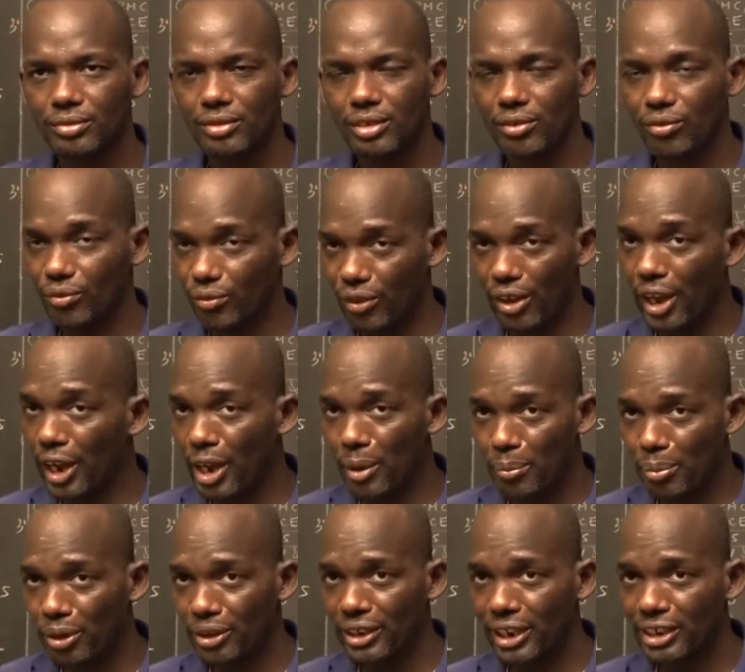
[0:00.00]
Very
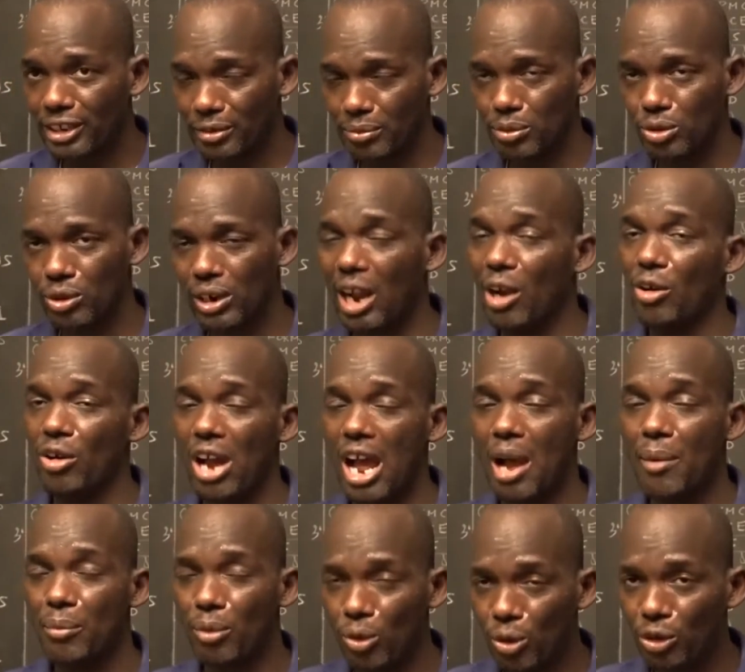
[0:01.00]
important book
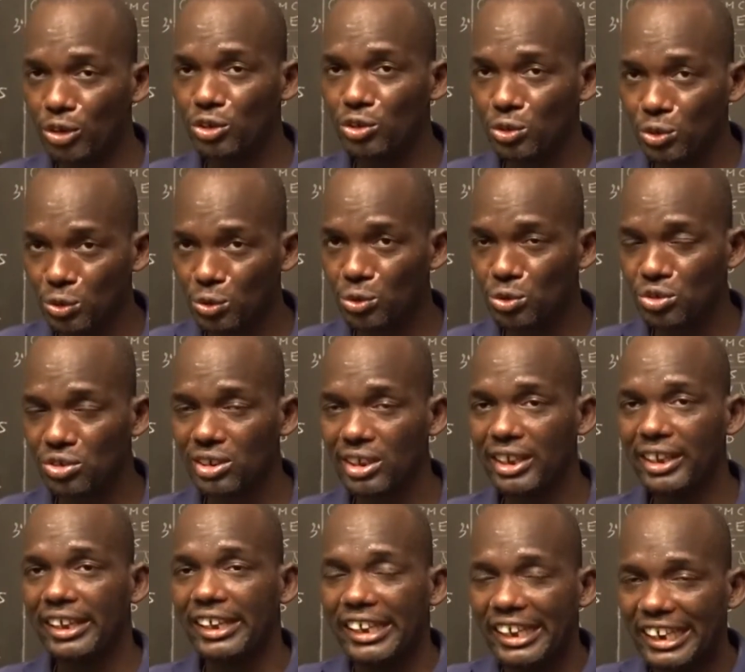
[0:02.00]
I'm going to use
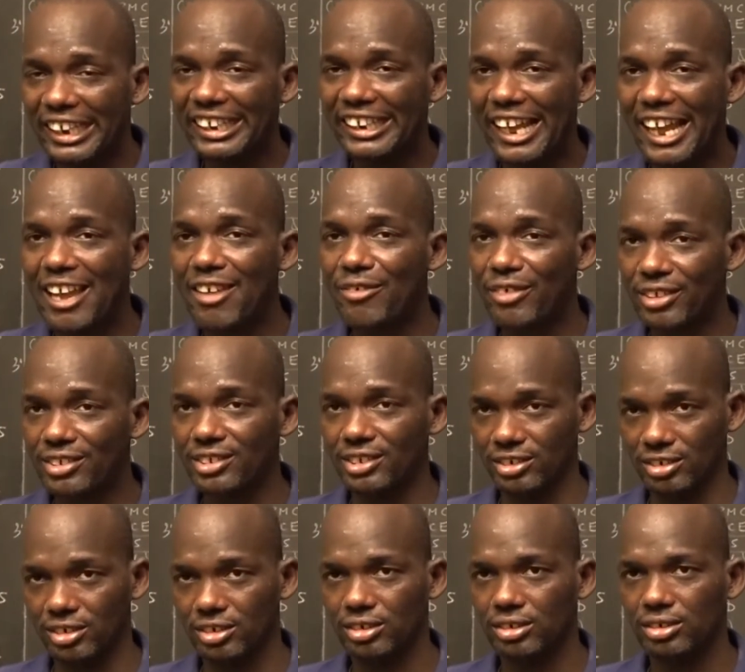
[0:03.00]
in every
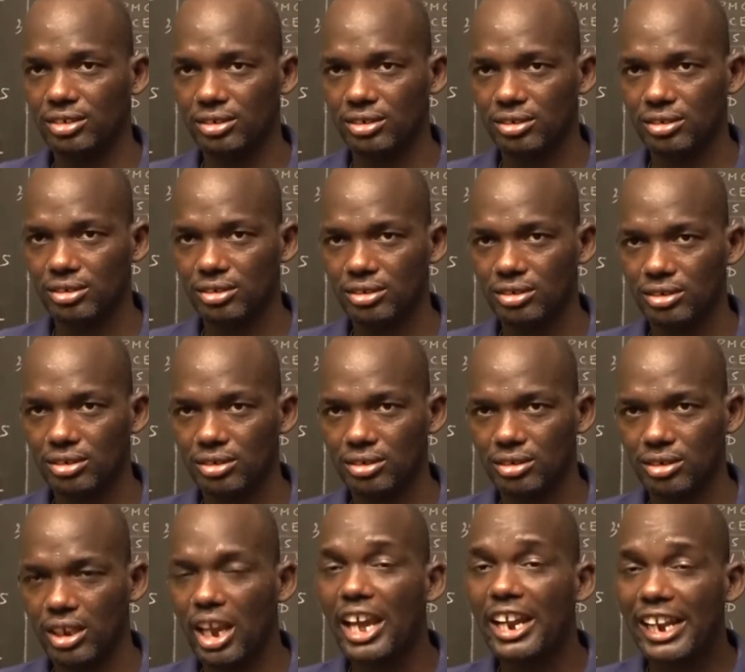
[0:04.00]
session.
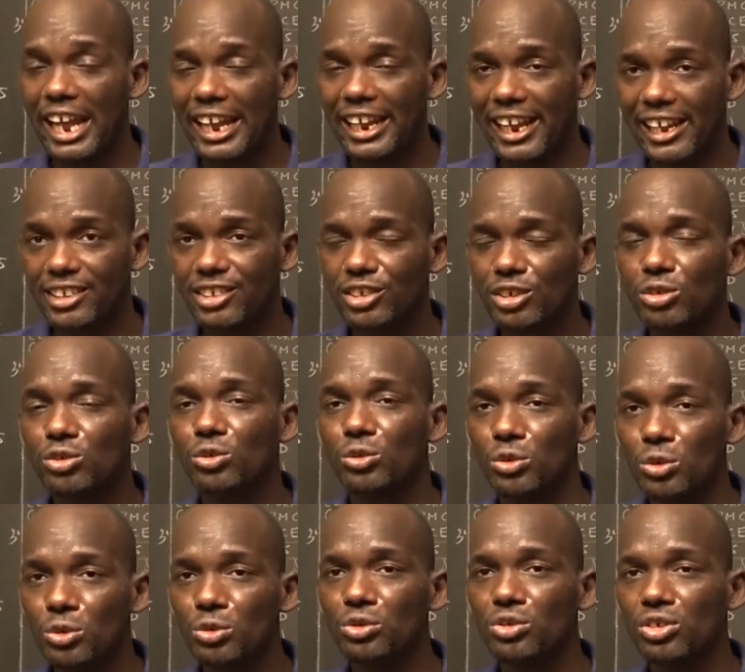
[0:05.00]
And I ask you to
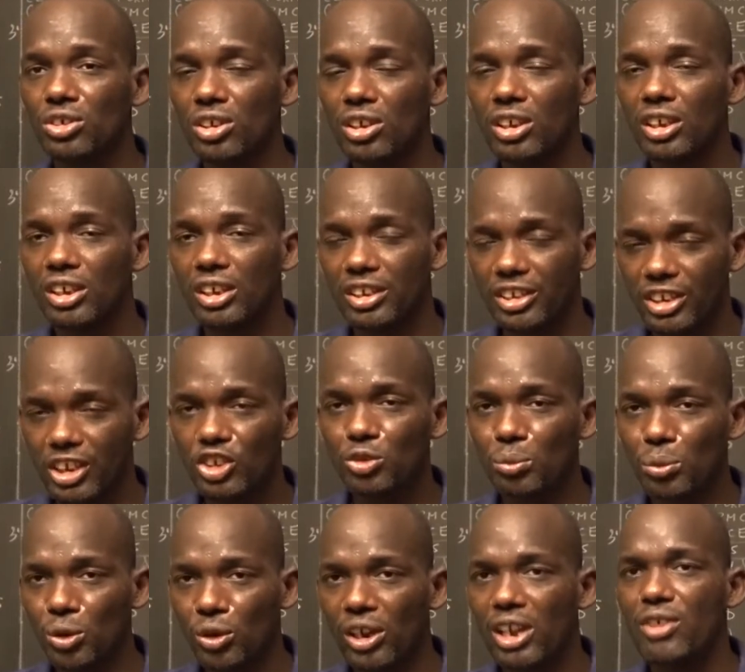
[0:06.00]
use this
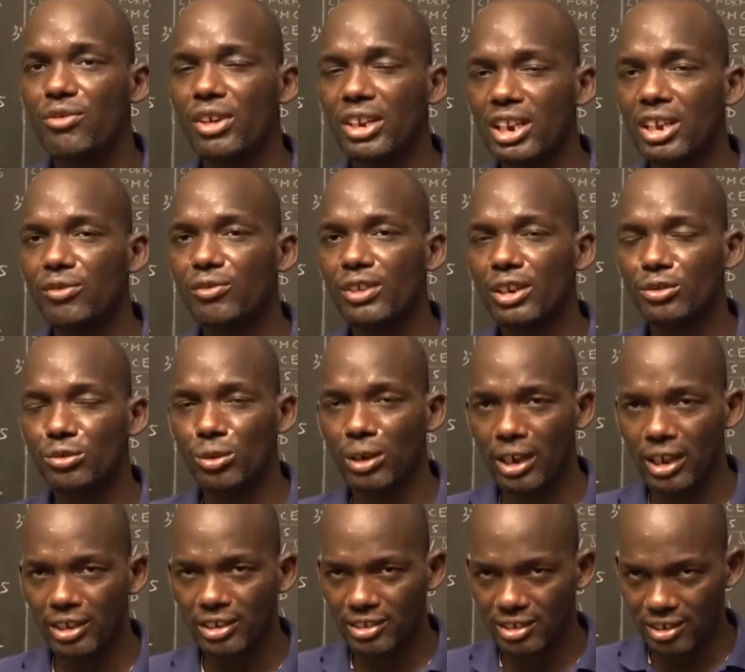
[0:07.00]
book even if that you are
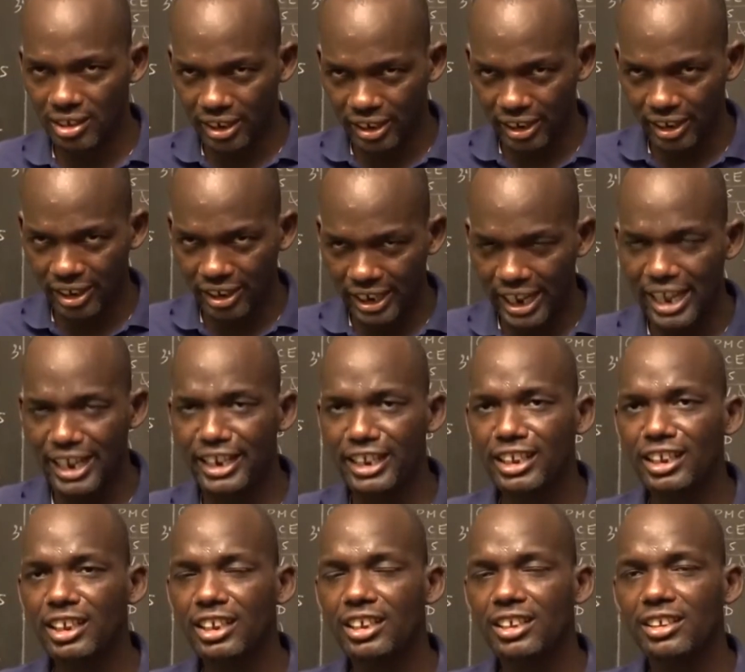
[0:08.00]

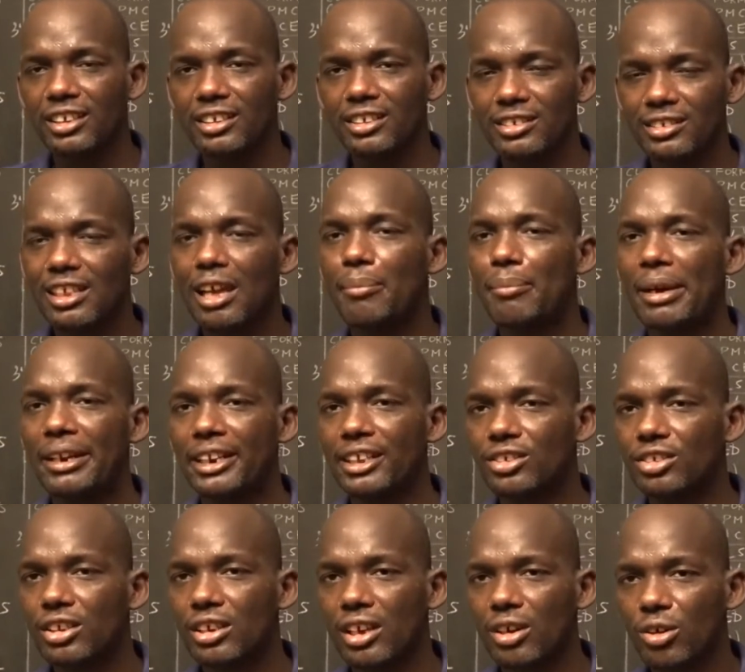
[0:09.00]
learning somebody's
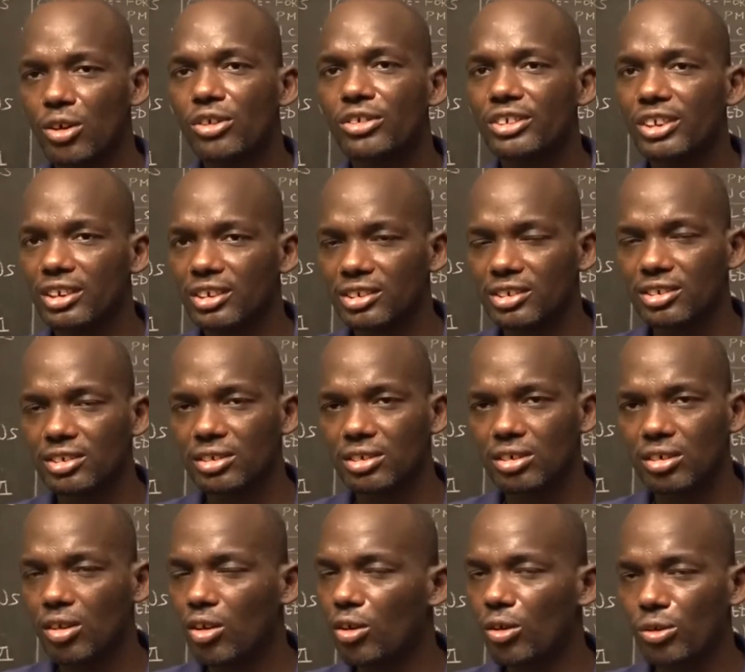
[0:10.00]
contents
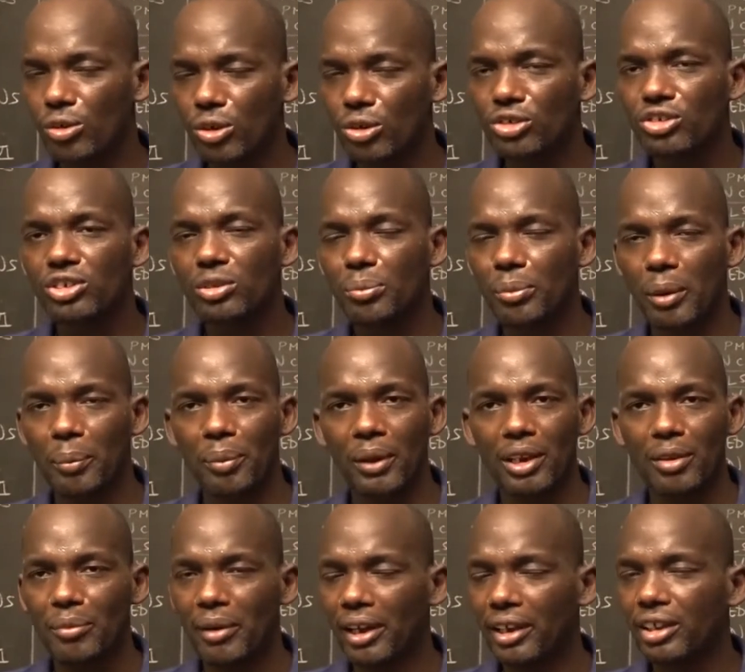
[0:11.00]
or notes prepared
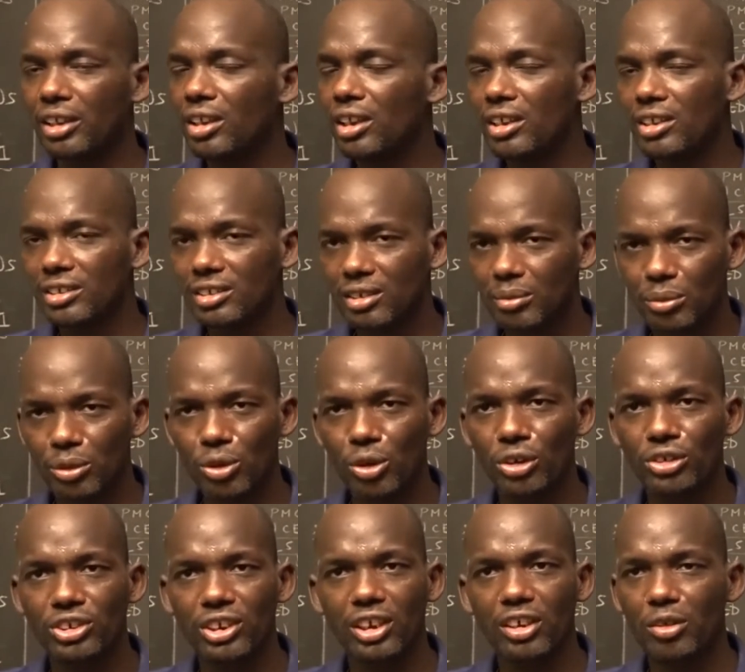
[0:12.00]
by
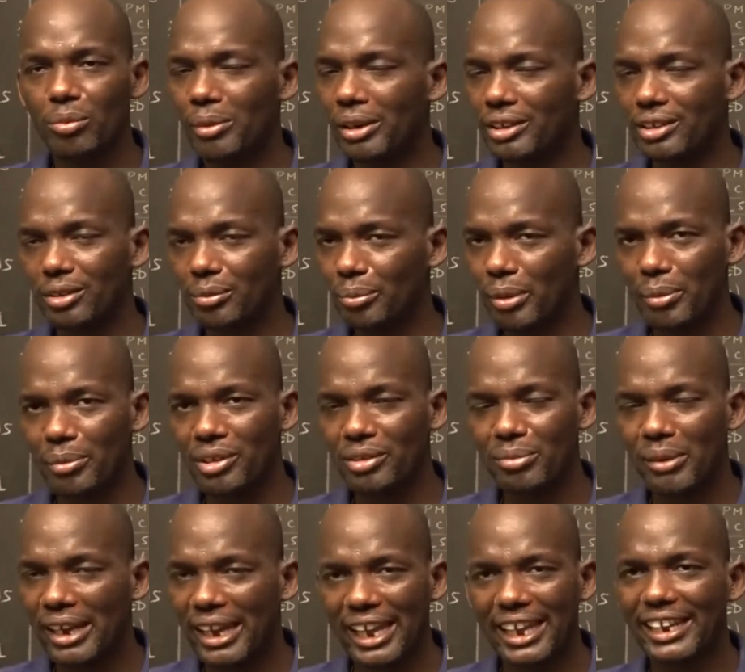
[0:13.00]
Ngote, maybe
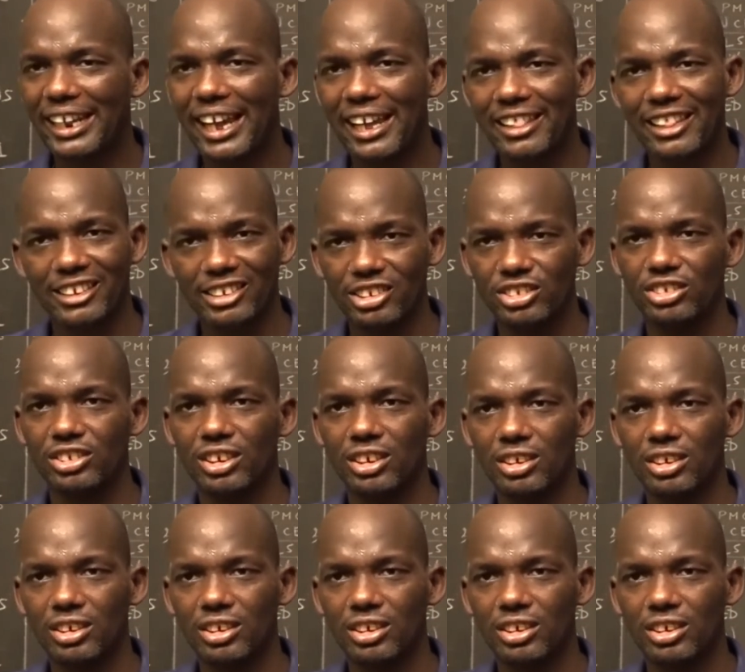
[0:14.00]
by any other teacher.